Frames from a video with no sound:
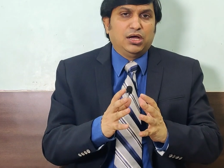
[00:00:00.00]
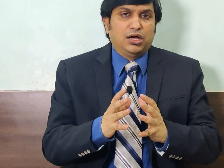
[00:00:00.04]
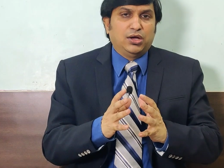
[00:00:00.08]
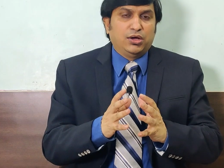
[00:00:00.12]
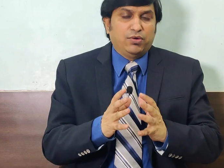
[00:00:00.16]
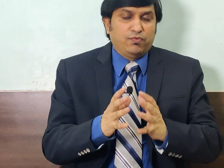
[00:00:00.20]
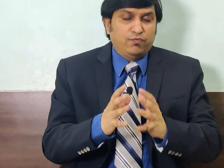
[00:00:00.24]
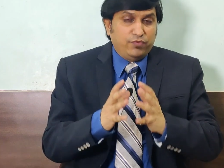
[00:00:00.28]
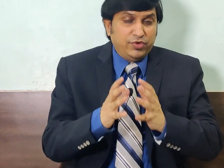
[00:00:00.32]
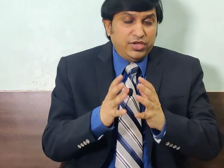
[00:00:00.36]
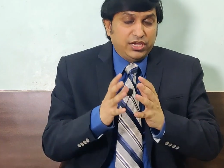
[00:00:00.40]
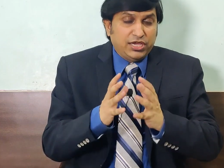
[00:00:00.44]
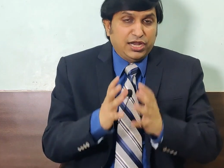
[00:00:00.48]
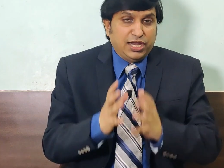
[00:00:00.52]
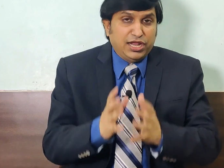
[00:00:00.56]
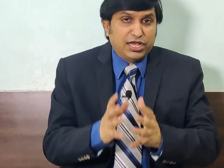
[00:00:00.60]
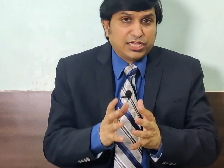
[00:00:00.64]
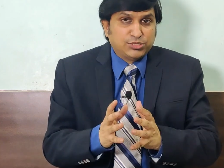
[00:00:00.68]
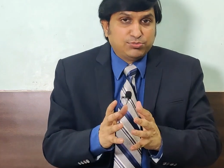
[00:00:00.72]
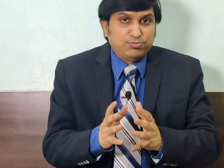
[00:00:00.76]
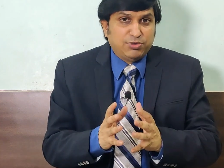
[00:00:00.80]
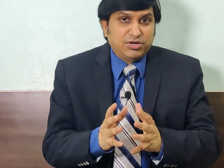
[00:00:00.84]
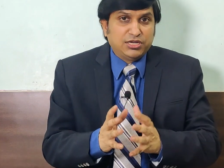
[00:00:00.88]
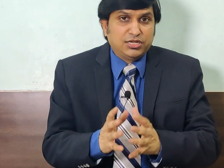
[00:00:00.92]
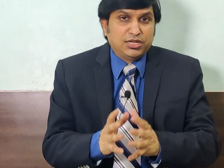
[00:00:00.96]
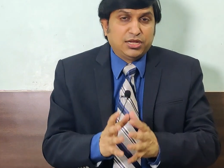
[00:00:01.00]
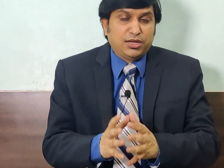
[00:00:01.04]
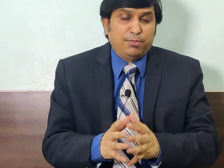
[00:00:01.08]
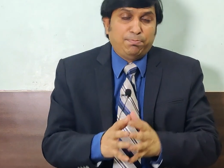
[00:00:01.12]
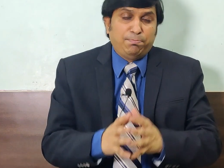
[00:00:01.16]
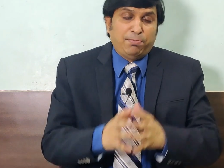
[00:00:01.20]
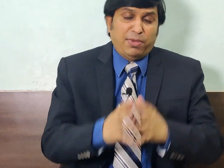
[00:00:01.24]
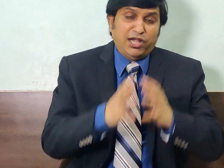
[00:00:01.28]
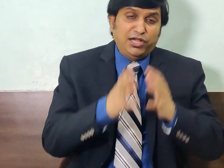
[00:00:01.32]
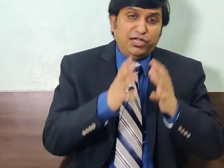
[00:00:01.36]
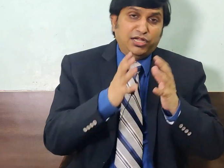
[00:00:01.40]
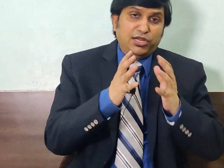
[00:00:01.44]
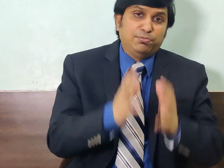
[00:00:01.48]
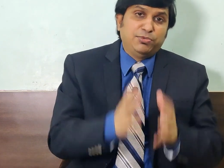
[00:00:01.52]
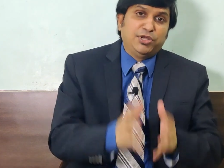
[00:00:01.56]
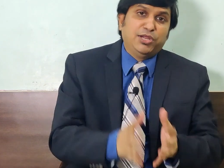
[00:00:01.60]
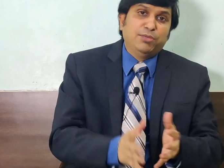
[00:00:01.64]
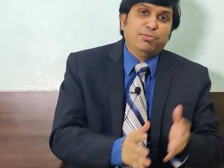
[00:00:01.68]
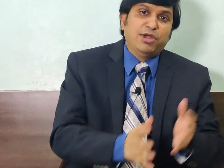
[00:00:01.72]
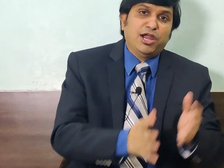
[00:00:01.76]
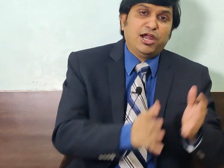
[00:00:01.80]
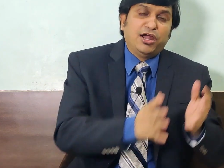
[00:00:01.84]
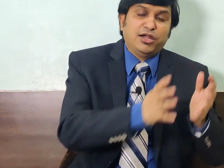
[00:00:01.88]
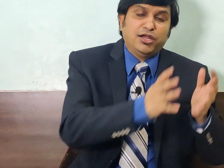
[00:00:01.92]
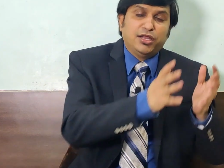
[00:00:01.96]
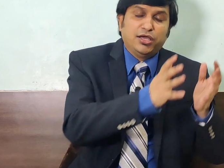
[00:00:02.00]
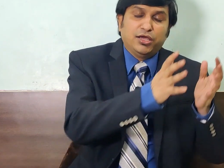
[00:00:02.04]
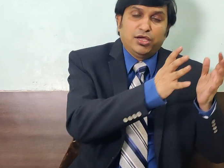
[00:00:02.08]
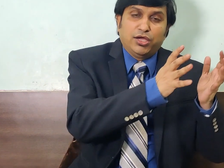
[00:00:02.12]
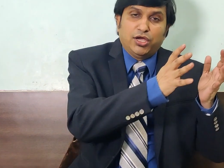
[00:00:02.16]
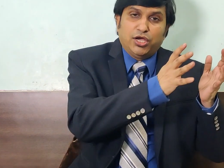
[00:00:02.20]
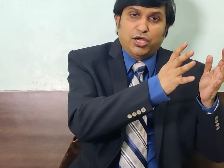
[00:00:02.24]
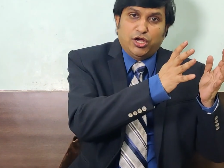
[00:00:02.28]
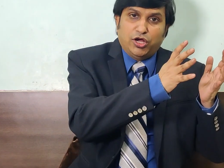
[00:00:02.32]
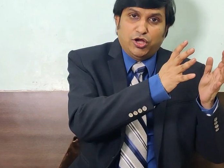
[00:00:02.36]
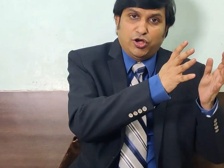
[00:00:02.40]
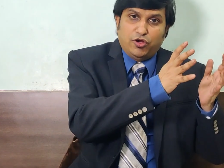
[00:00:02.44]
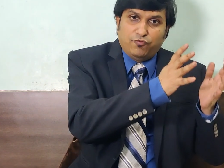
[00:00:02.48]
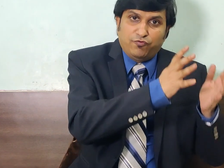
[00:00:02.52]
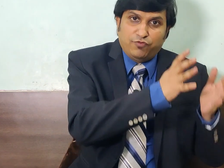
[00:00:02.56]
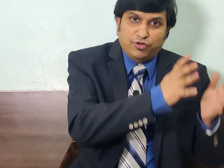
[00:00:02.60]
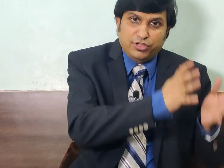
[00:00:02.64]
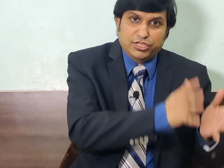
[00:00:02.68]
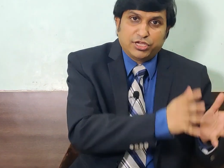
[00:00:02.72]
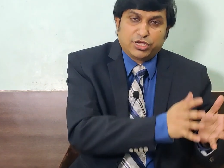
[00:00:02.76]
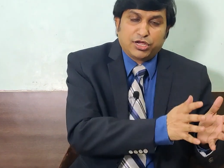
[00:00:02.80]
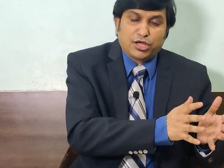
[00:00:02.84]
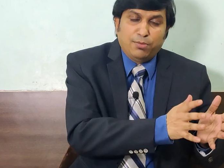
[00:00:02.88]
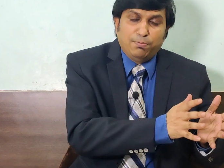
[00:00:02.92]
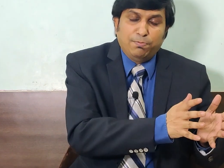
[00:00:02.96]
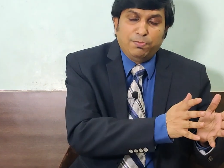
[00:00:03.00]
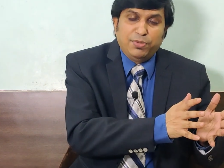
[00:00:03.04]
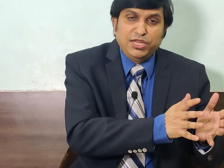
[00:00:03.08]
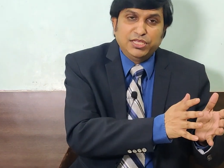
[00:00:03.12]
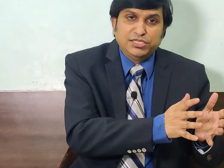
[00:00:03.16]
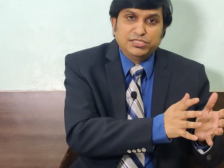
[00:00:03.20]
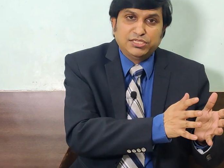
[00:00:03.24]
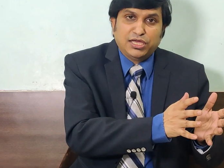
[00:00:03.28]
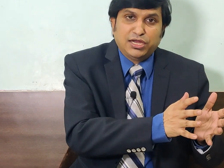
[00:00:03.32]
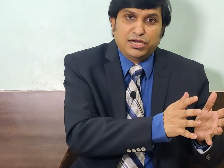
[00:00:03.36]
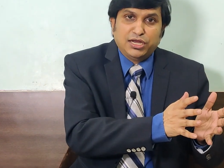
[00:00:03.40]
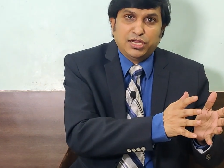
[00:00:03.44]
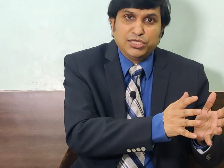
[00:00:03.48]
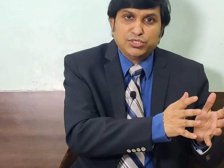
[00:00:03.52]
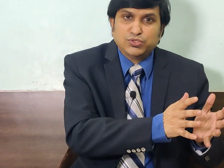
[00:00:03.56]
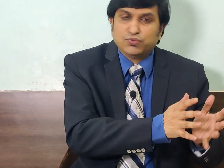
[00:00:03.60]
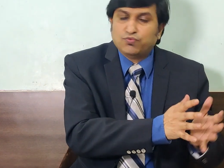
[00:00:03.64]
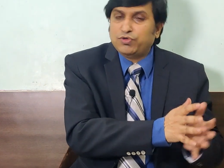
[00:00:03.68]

we can expect the pent-up demand for the company's earnings.